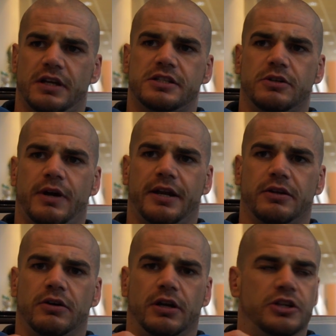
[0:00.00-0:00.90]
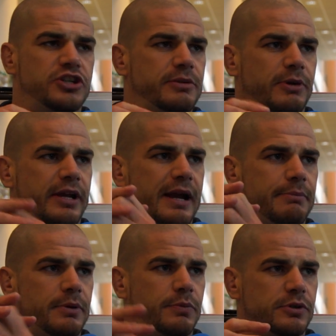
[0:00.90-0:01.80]
I still hadn't got a legitimate
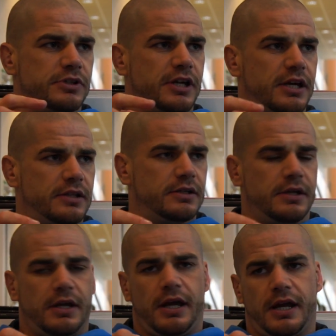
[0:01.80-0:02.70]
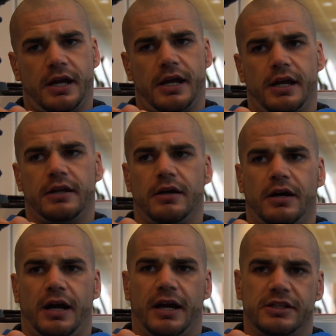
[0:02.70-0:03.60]
camp been put together, and
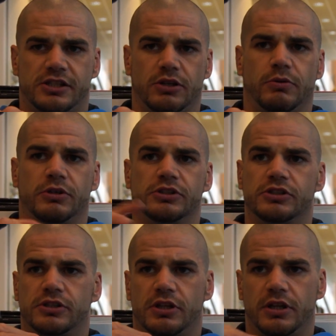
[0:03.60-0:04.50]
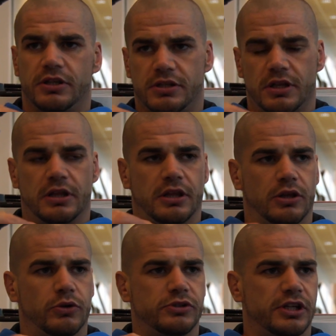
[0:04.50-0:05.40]
I still was
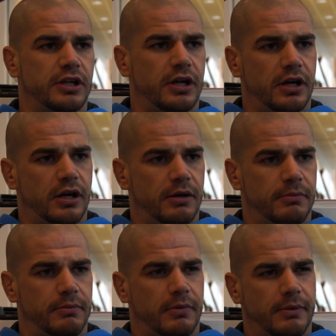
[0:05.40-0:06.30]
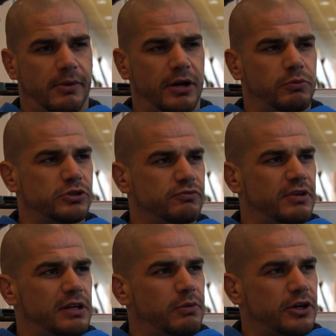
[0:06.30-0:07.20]
losing. My mind wasn't
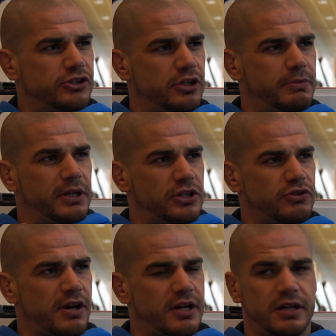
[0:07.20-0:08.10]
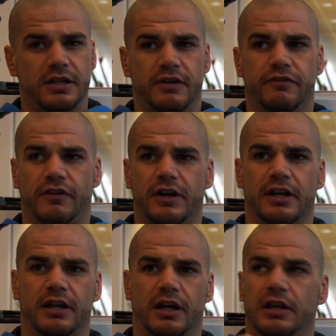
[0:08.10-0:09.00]
really where it should have been in training, and then
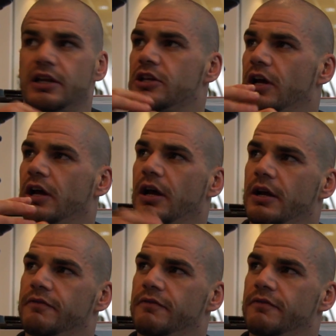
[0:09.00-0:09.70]
finally I